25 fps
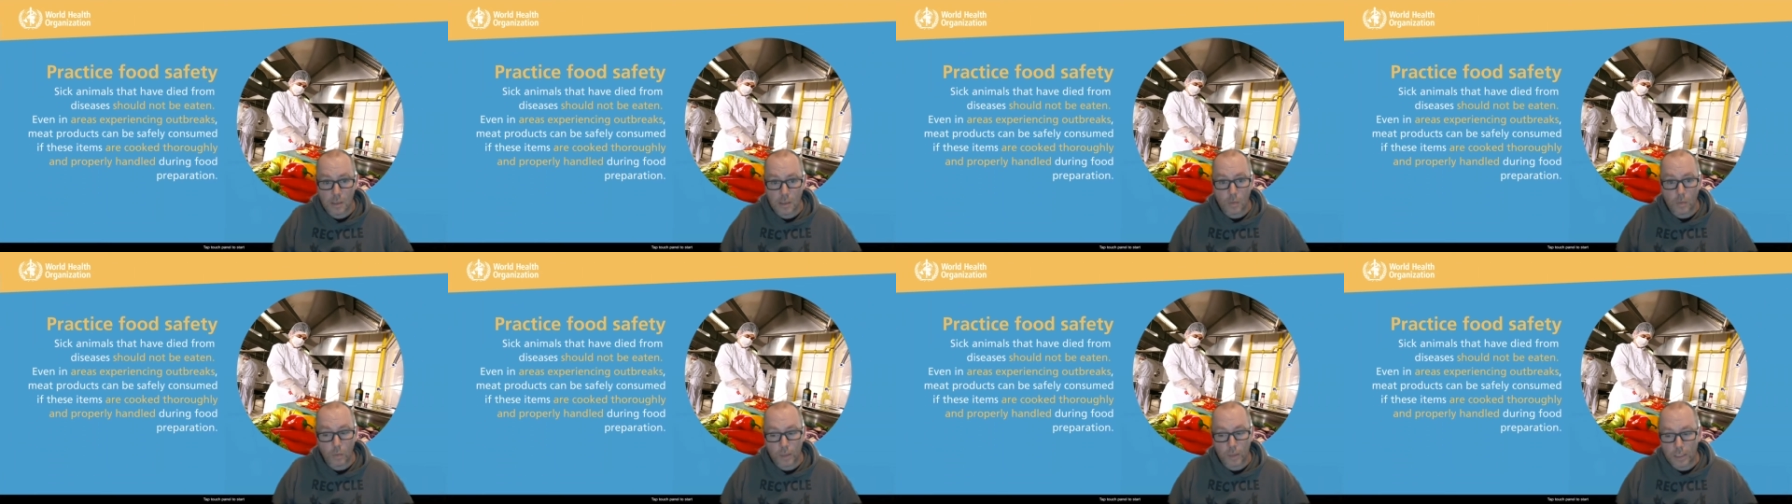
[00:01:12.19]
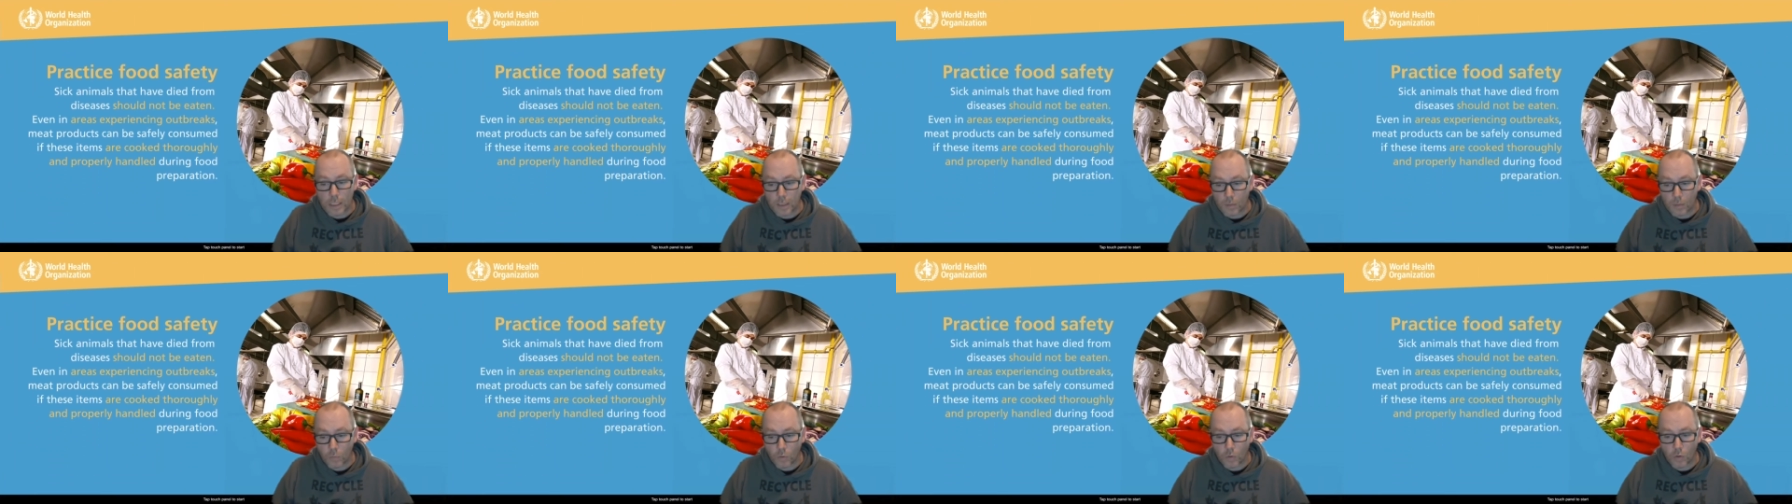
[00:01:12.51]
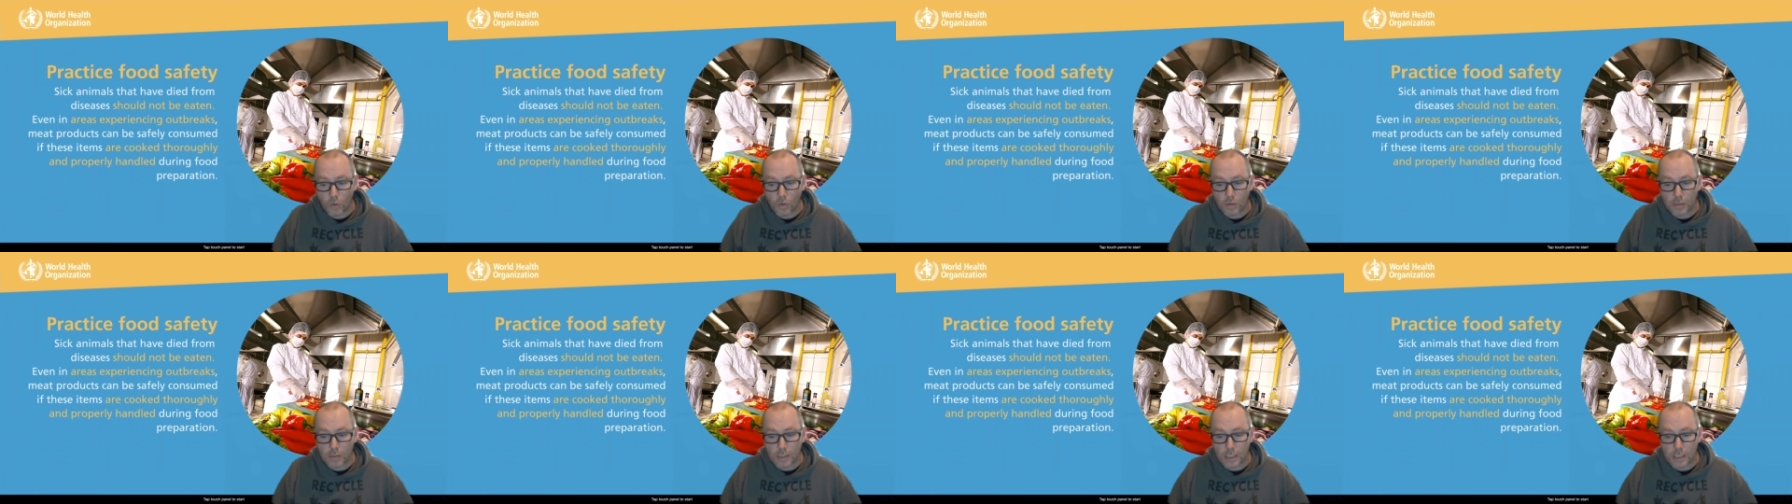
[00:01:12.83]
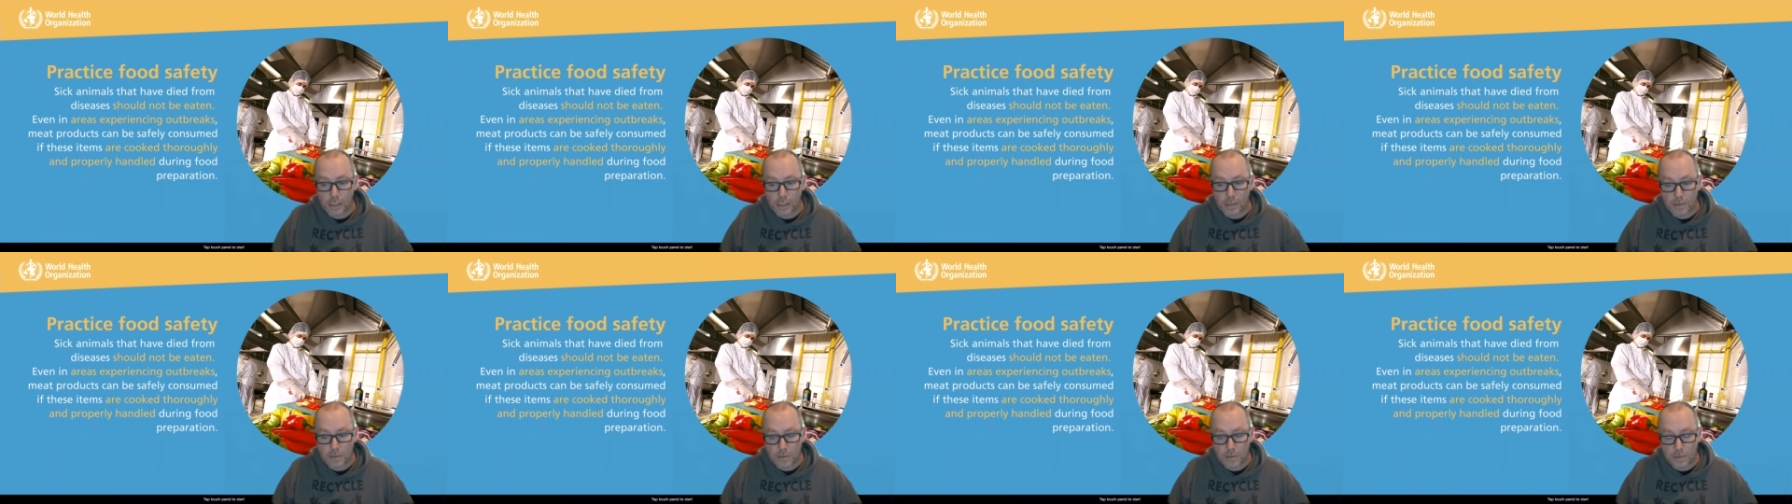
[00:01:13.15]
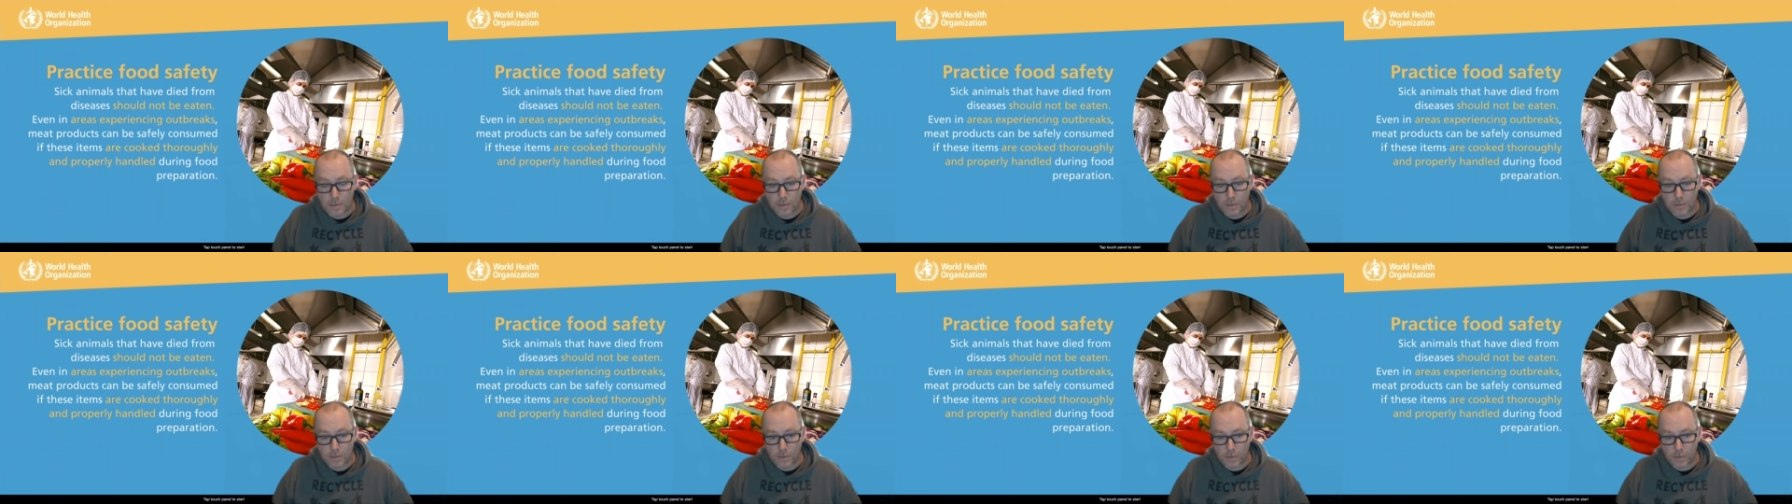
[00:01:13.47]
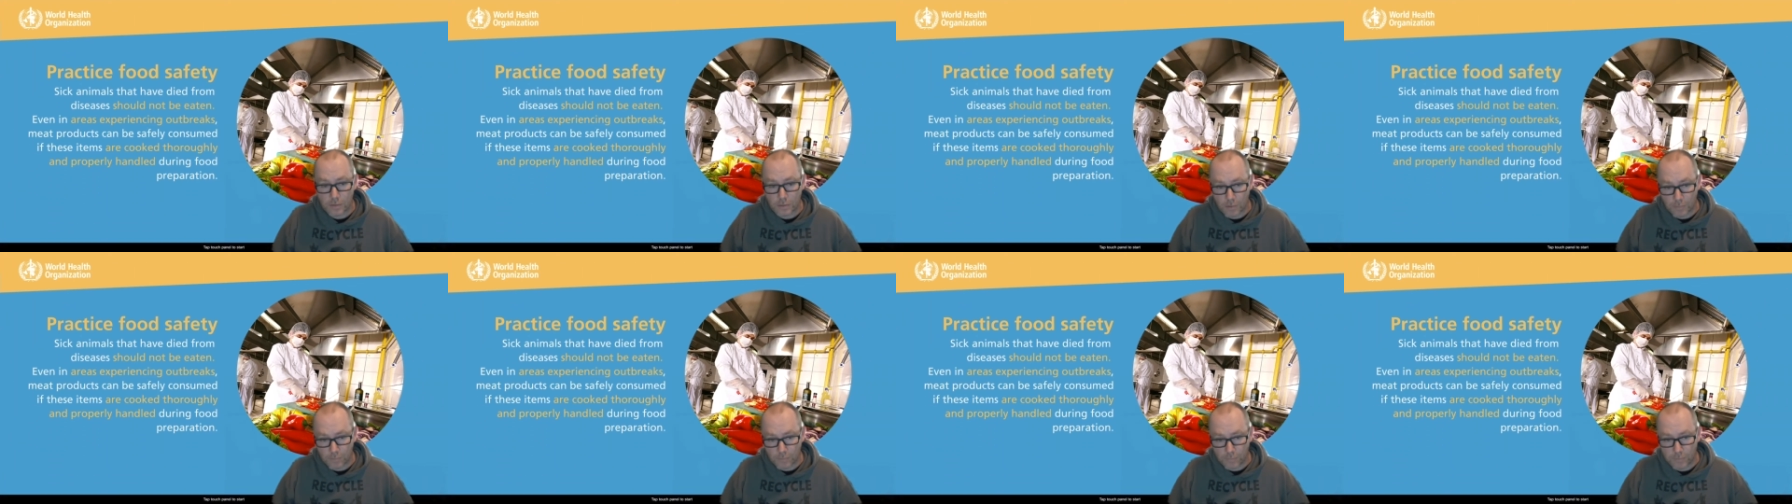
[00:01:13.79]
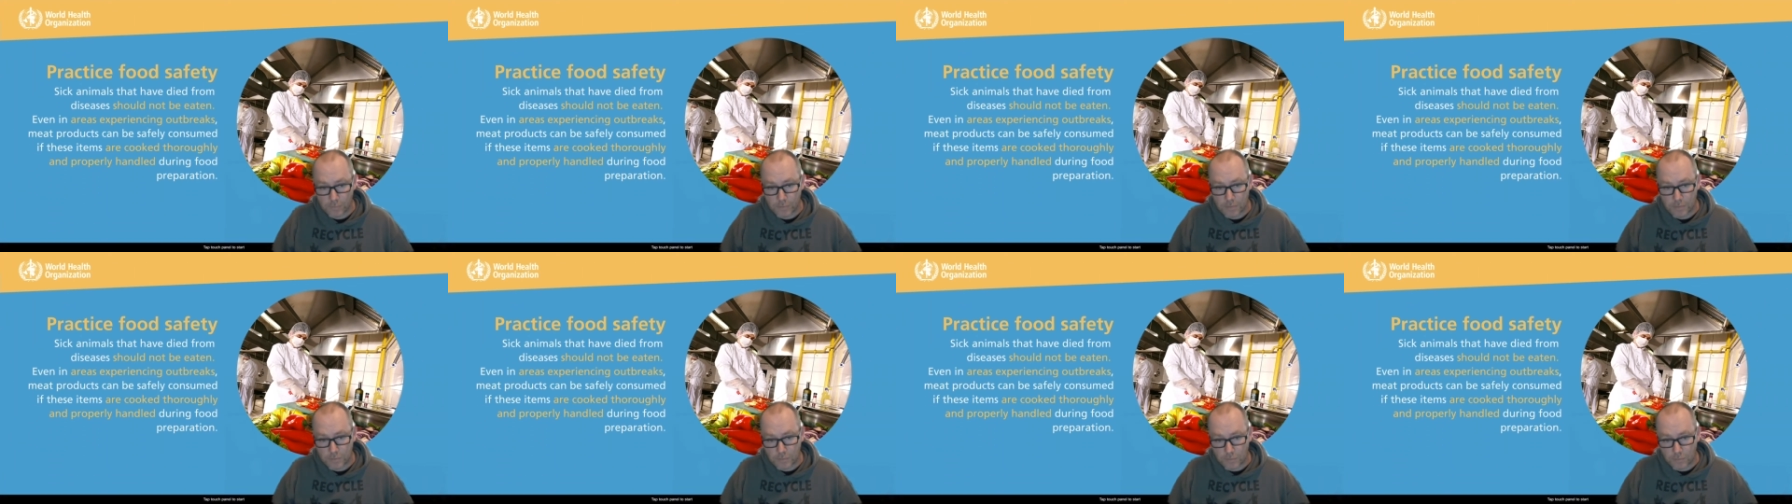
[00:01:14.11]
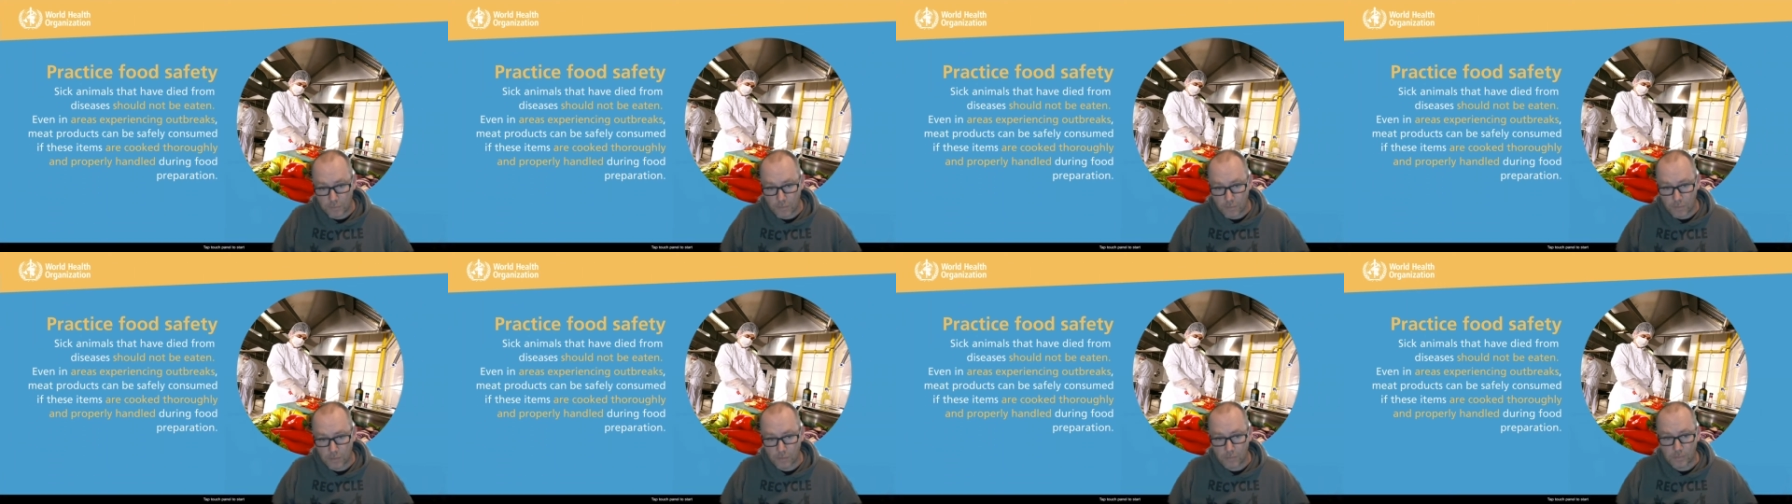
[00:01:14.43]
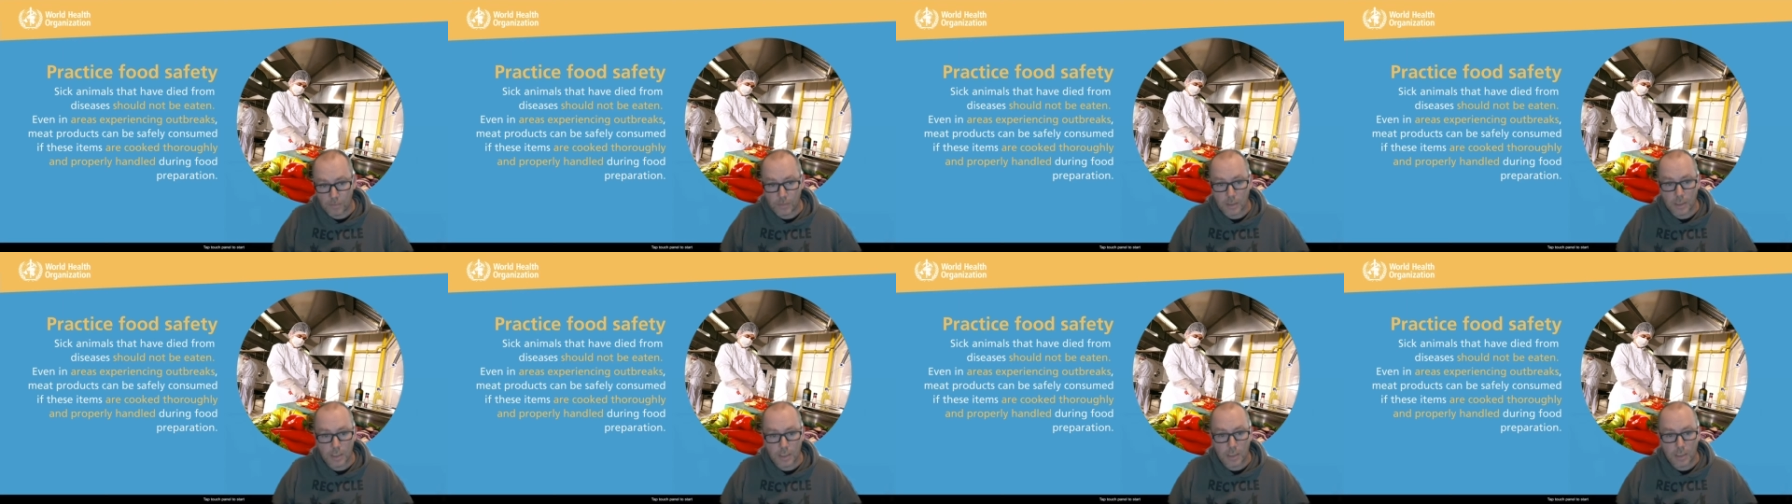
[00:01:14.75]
when they walk into the conference room